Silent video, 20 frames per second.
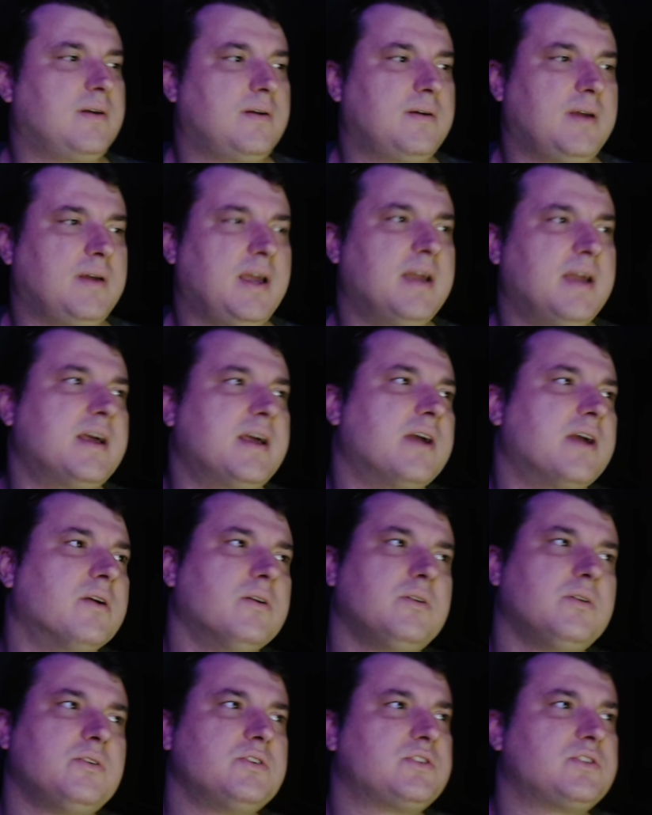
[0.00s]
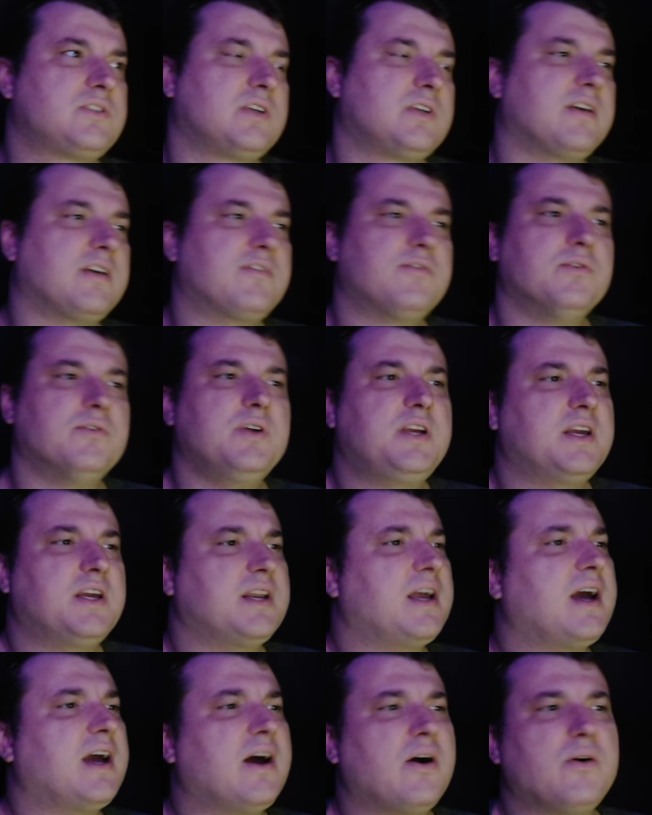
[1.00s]
And Errol's like freaking
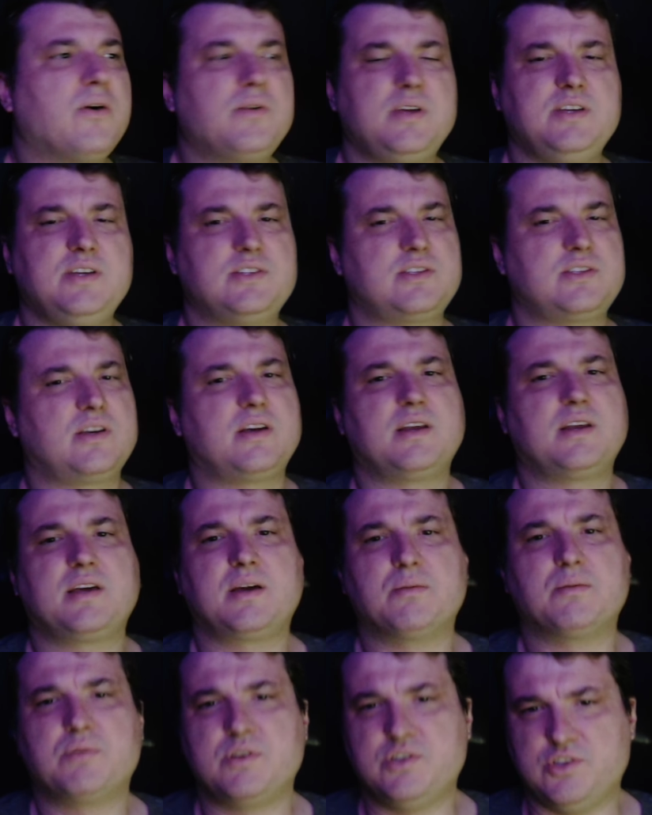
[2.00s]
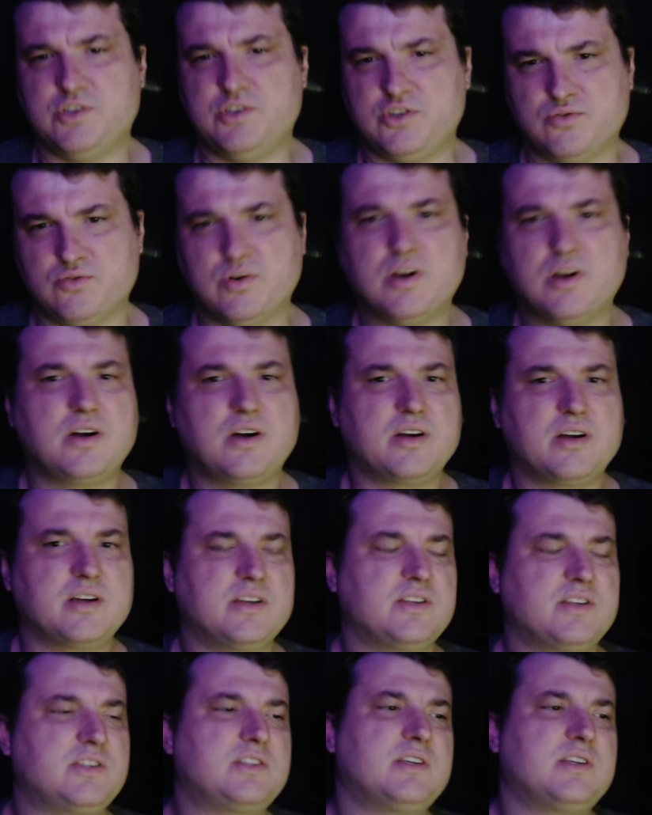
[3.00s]
out. He's on like a bunch of
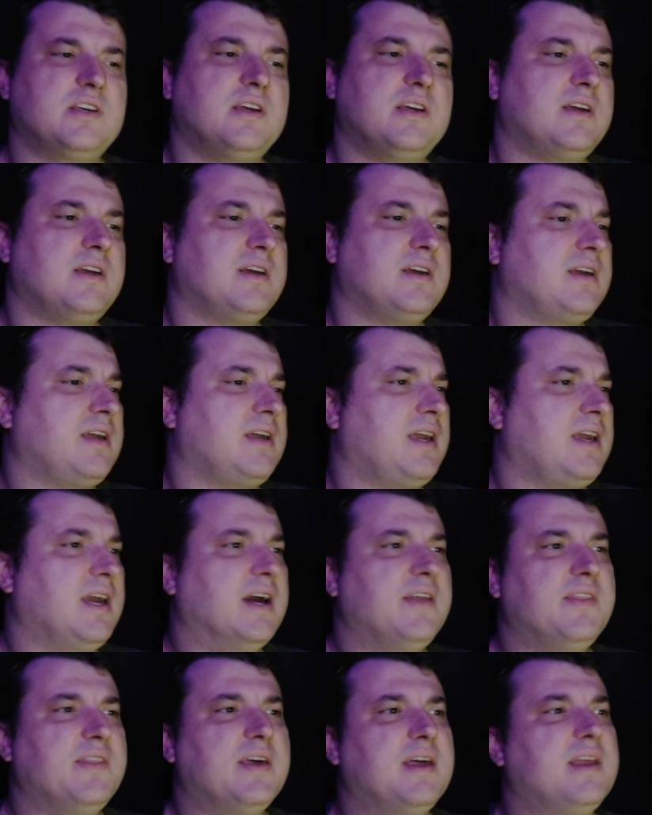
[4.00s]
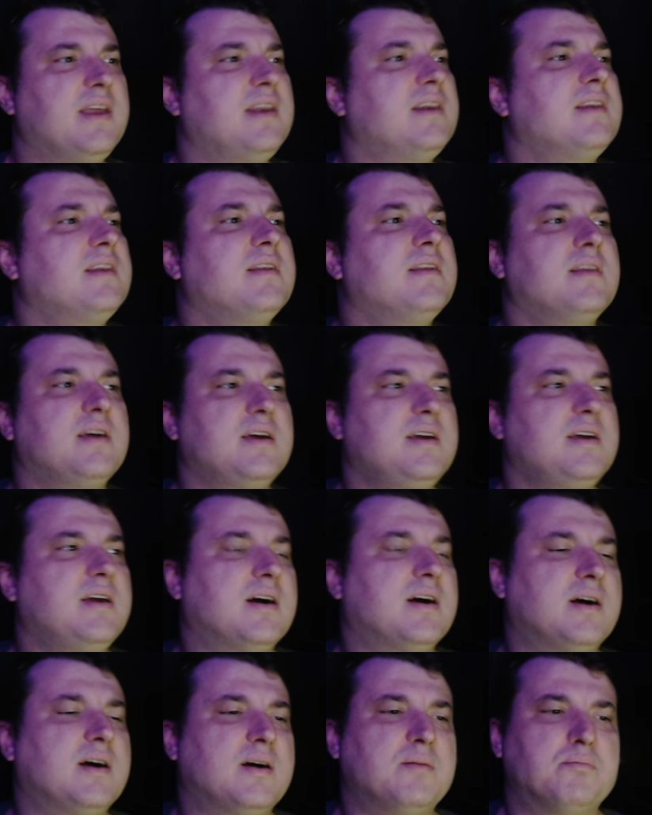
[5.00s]
drugs, and then
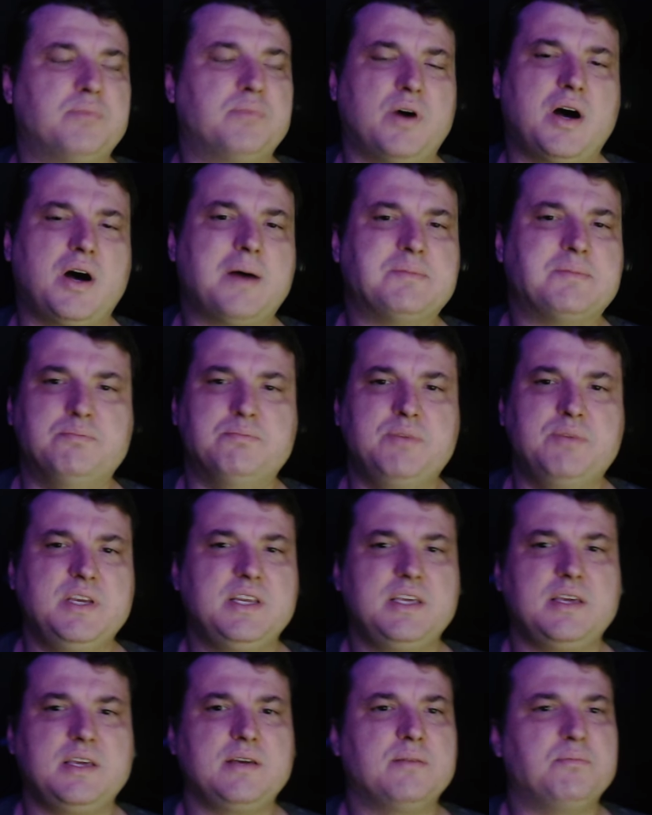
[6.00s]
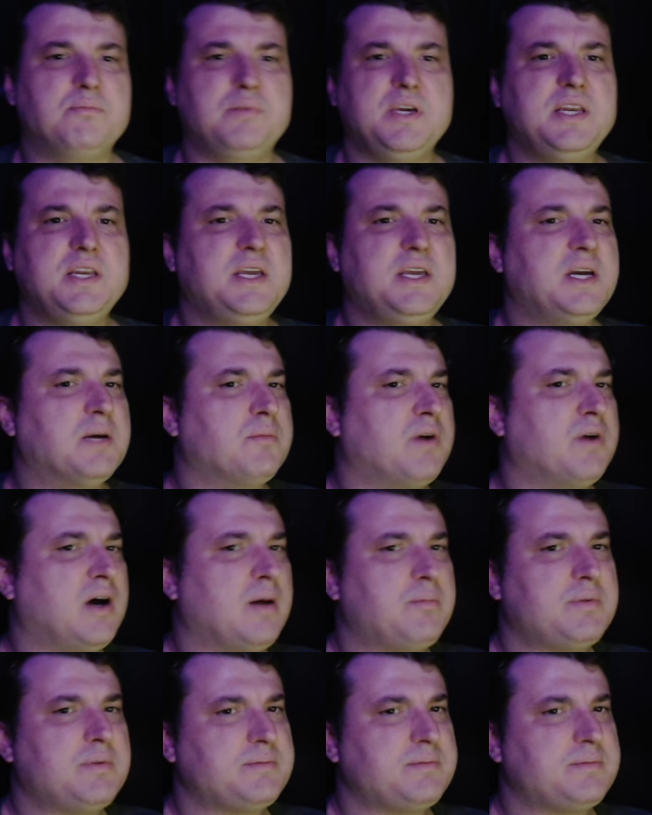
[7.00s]
Bob's beating him up,